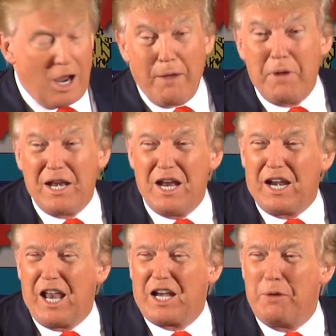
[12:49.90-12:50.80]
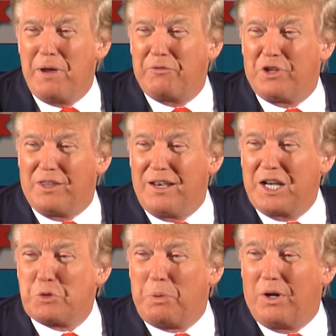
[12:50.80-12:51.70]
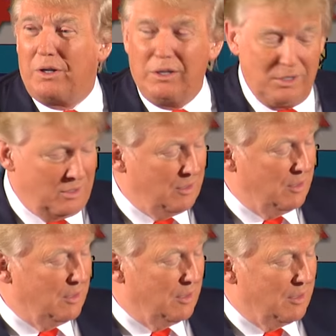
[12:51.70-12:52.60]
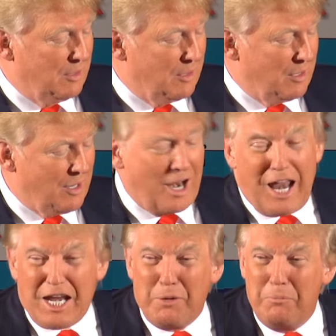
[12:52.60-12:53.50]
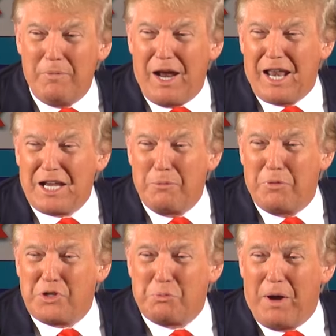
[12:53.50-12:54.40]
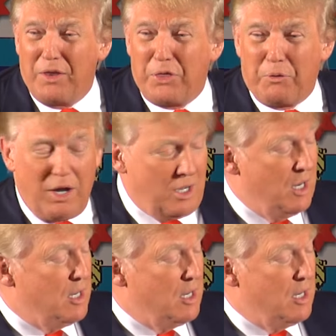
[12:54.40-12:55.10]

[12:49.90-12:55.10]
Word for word: I might not like him after the next poll. I like him, I like him this month, right?